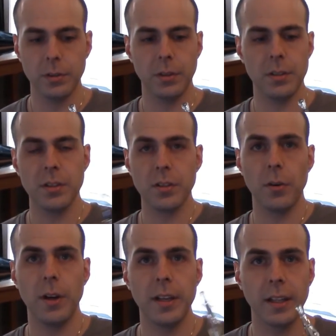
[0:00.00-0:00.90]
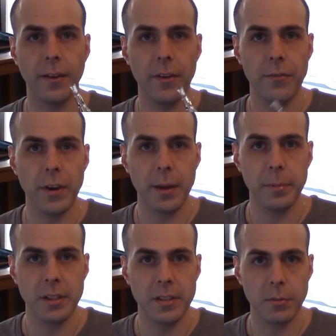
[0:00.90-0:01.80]
Let's just go ahead and give it a vape
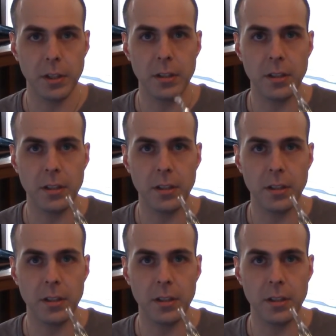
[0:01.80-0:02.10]
and see what it